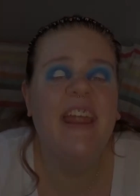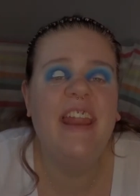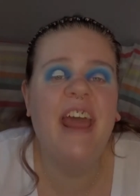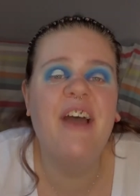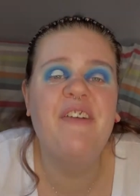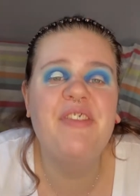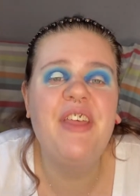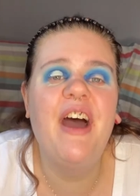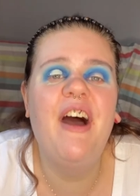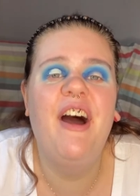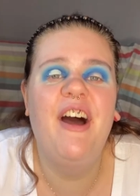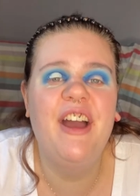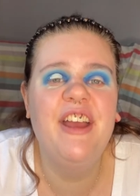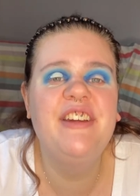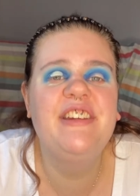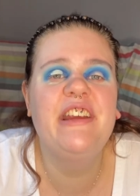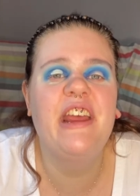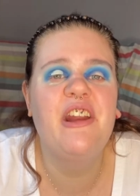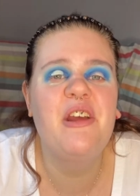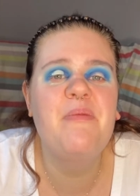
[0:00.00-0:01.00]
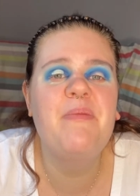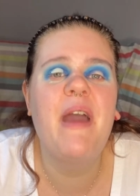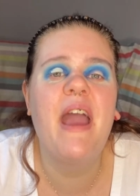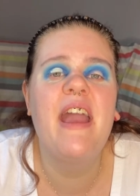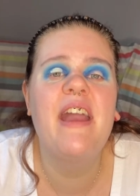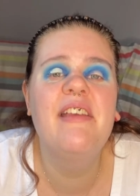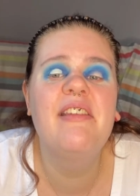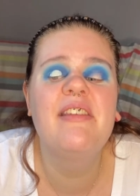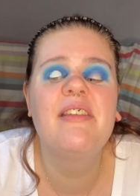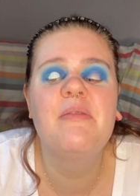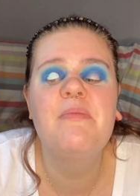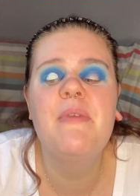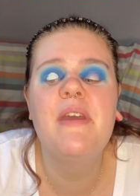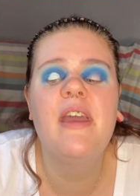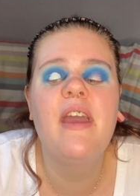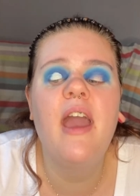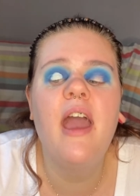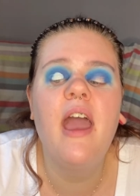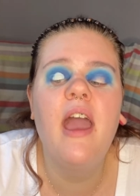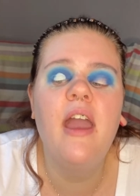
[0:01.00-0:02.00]
have that eyeshadow base
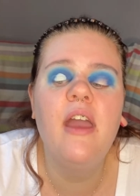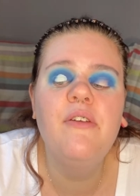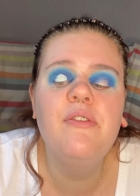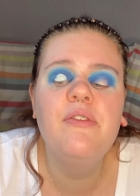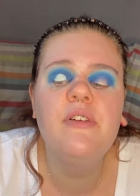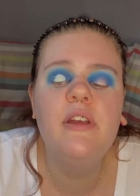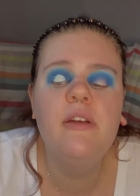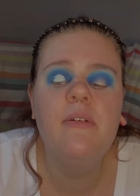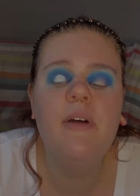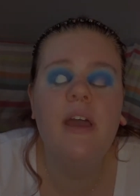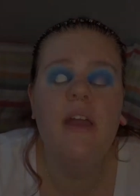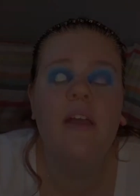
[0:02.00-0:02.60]
smear everywhere.